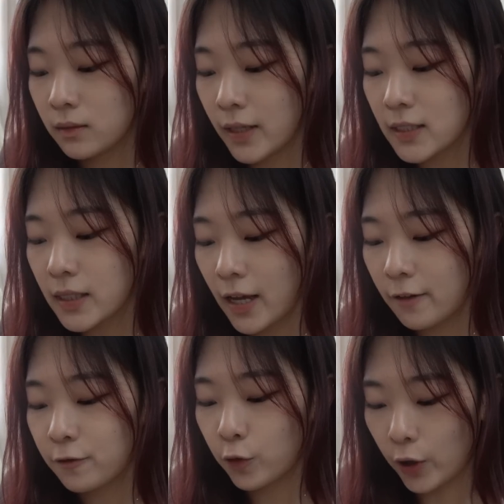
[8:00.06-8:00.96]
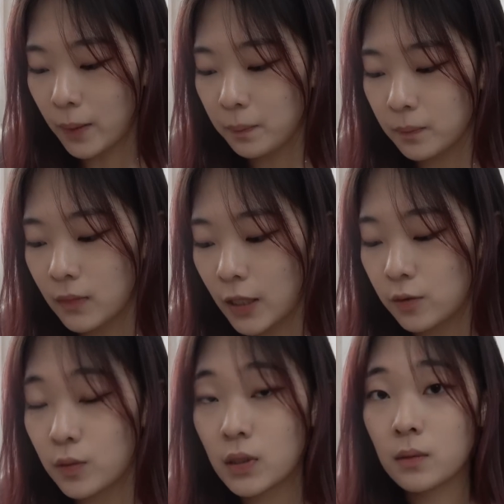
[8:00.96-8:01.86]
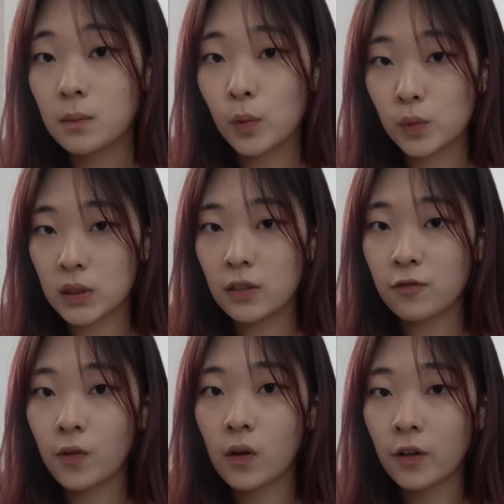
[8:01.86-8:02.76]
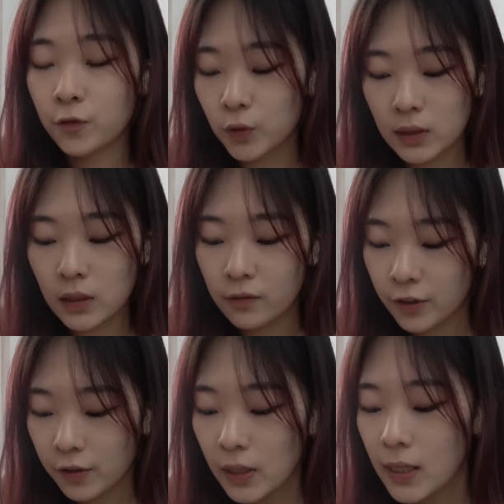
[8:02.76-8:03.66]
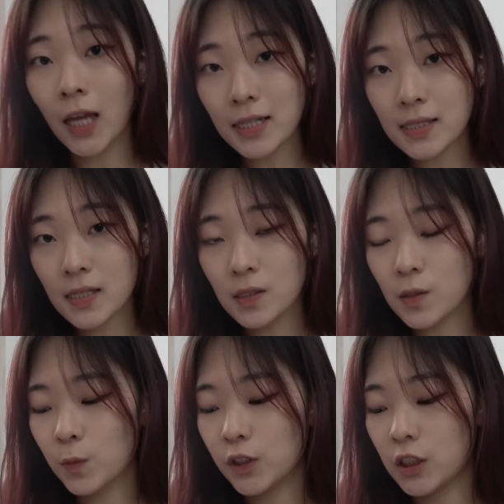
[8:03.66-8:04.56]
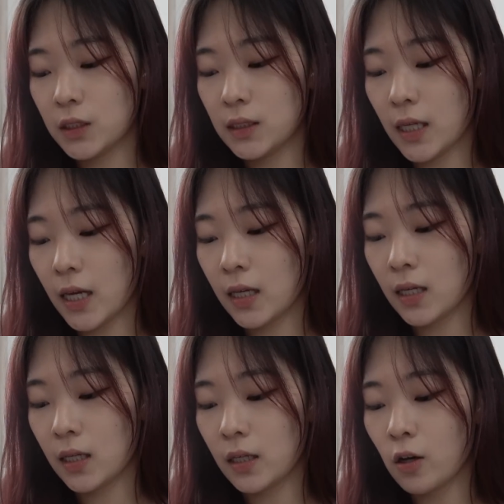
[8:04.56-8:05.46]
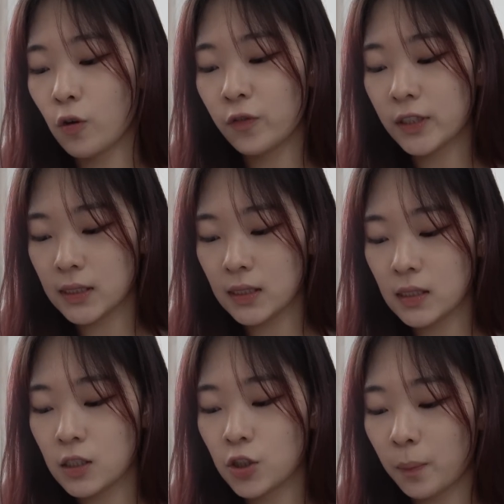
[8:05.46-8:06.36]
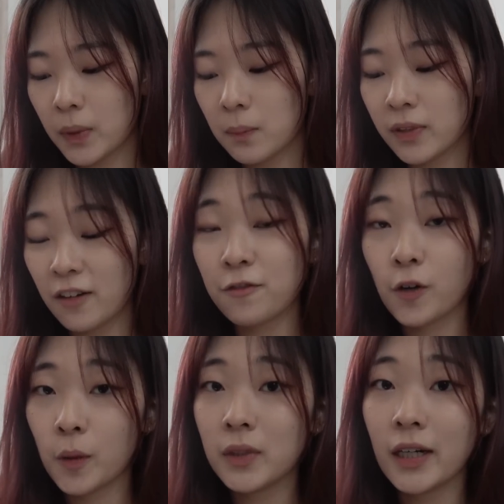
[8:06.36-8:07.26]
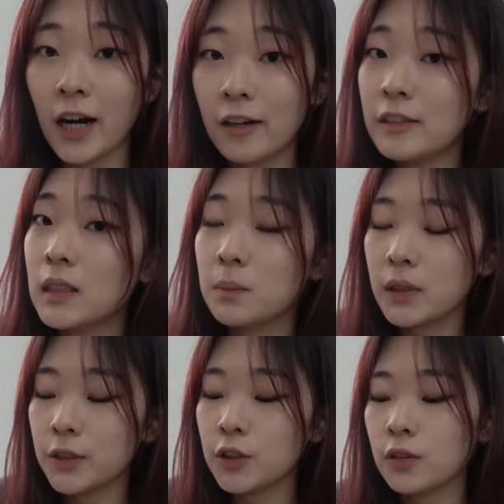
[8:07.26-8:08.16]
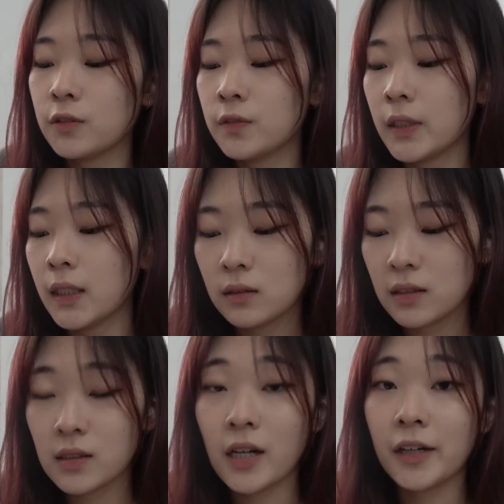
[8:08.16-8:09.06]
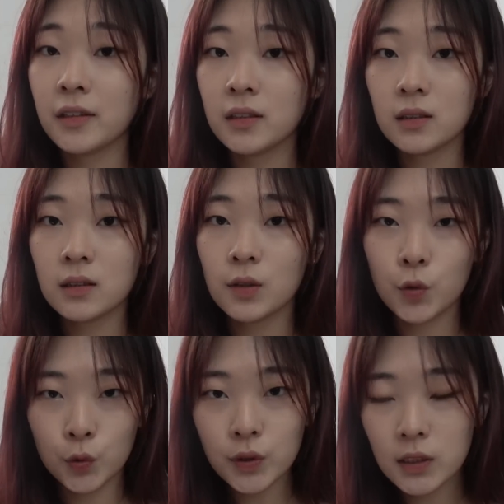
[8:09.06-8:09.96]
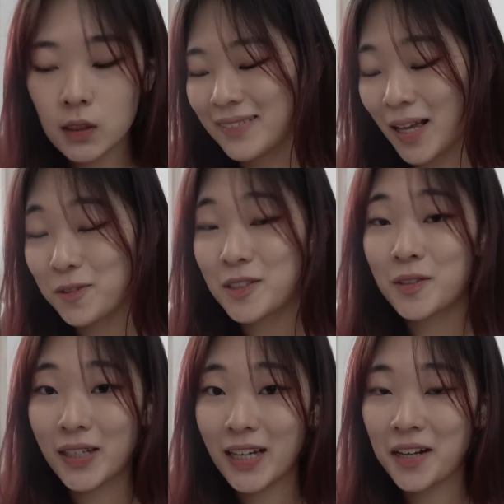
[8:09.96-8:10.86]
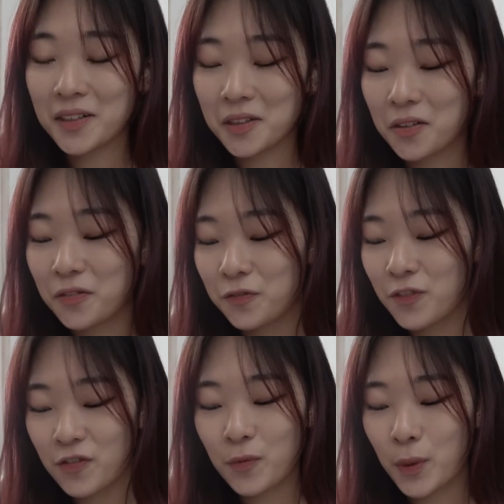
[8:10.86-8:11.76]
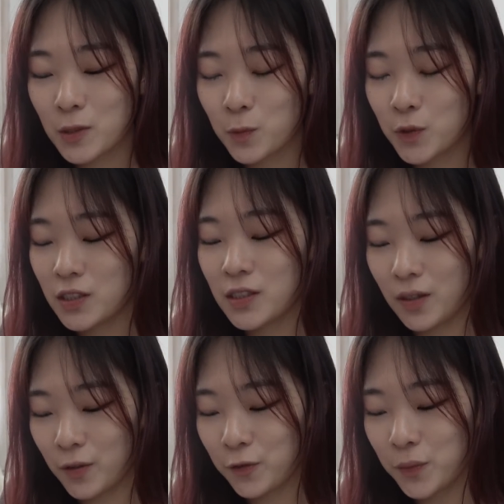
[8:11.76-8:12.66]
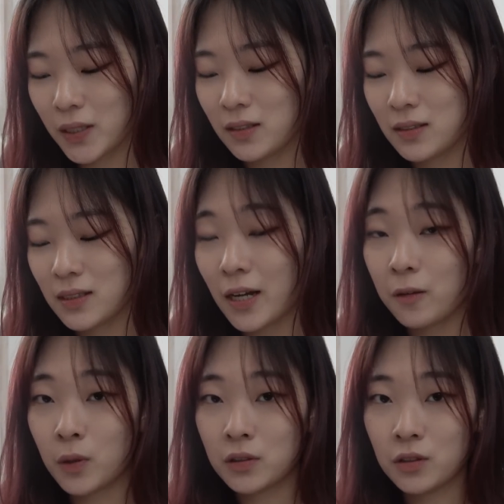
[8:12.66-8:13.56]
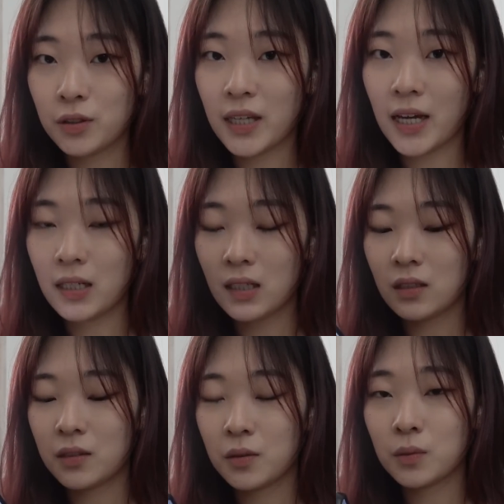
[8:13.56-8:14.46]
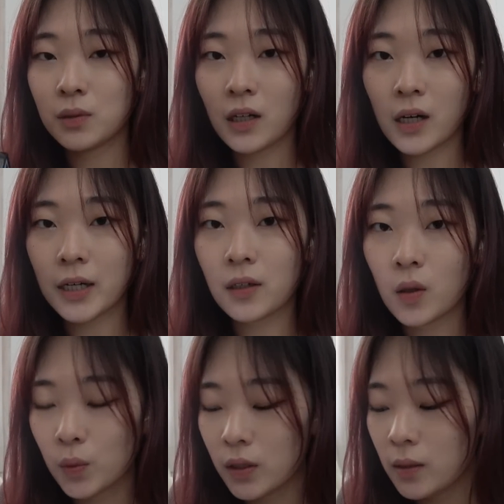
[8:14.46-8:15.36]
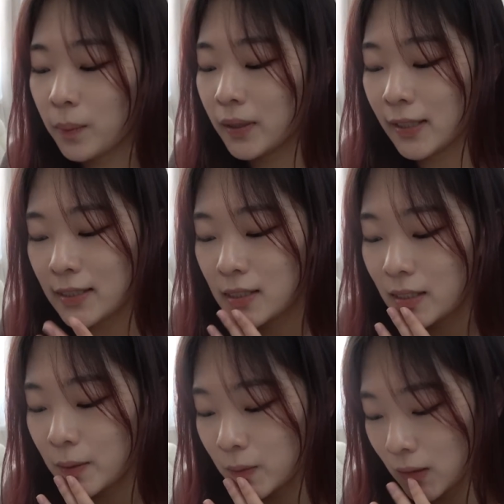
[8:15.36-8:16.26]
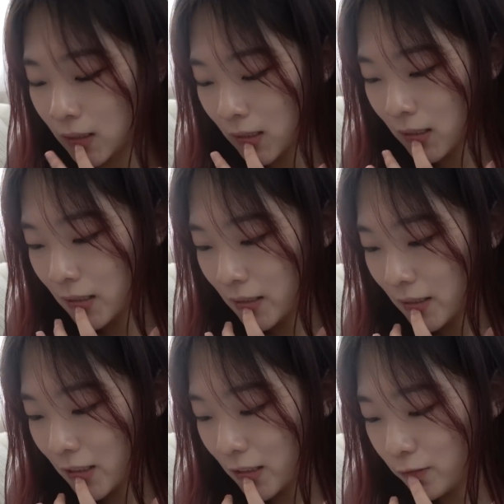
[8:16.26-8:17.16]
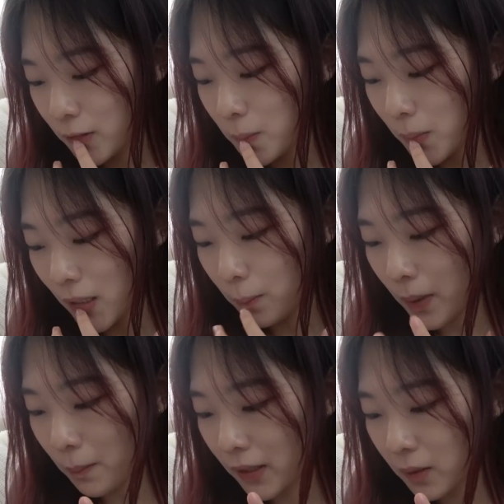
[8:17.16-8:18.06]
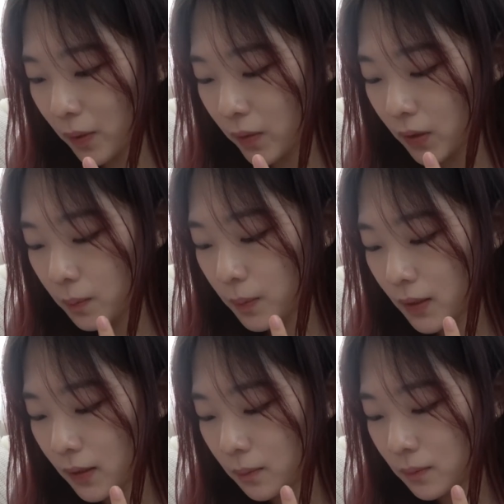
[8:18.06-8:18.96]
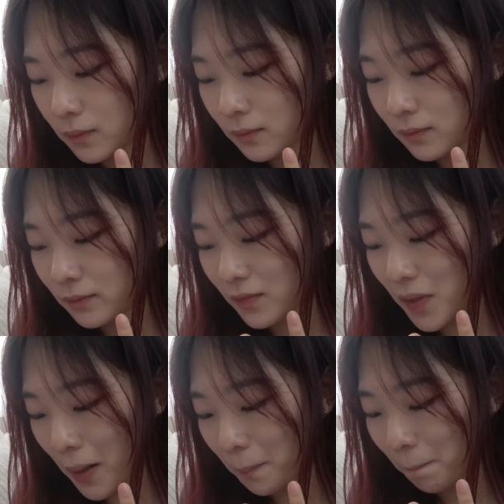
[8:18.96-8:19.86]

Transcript: Next, I have Grab. I use it mostly for food delivery. Essence, which is a overseas shopping platform that carries a bunch of like designer goods. I was looking at a lot of Vivienne Westwood stuff because I wanted to get a little card holder, but I still haven't made up my mind about it. But yeah,